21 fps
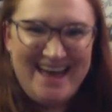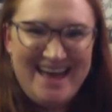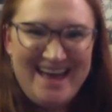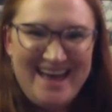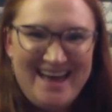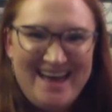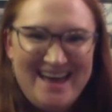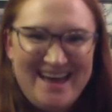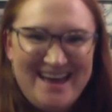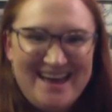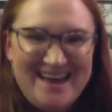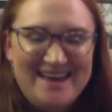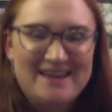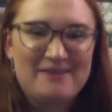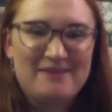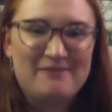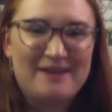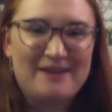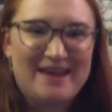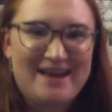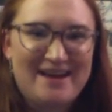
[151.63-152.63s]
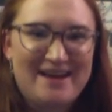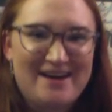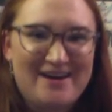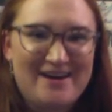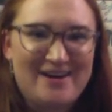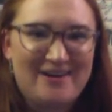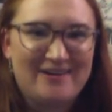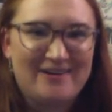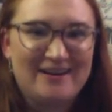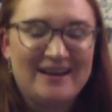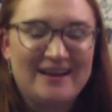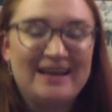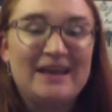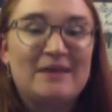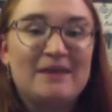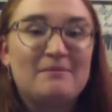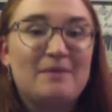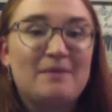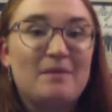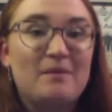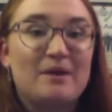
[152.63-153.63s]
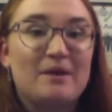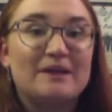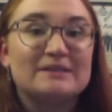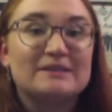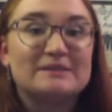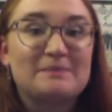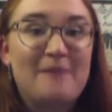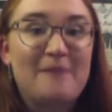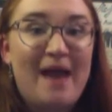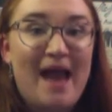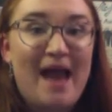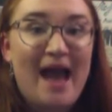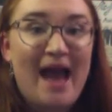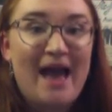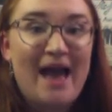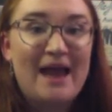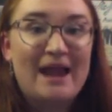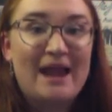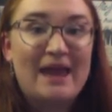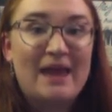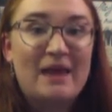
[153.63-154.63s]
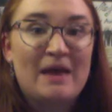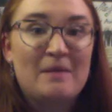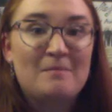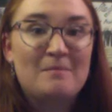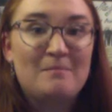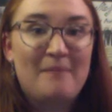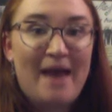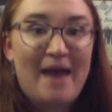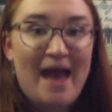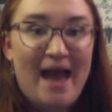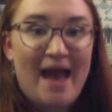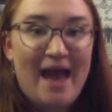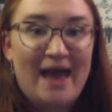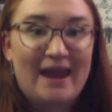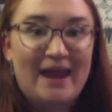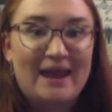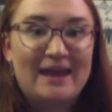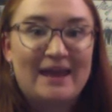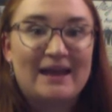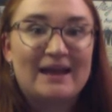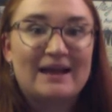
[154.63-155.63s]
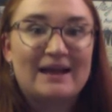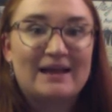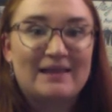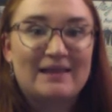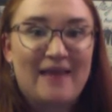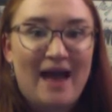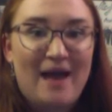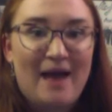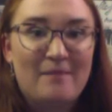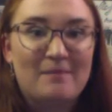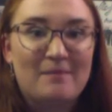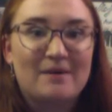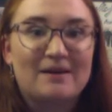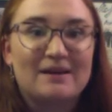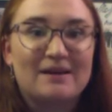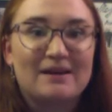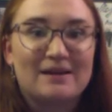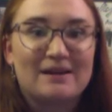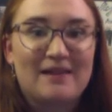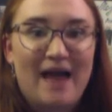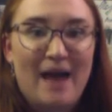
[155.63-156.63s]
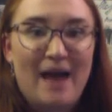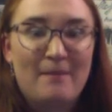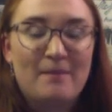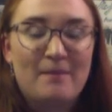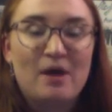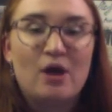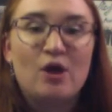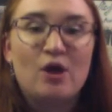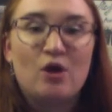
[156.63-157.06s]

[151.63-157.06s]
Yay! Here we go. Remember, it's pat, pat, clap, clap.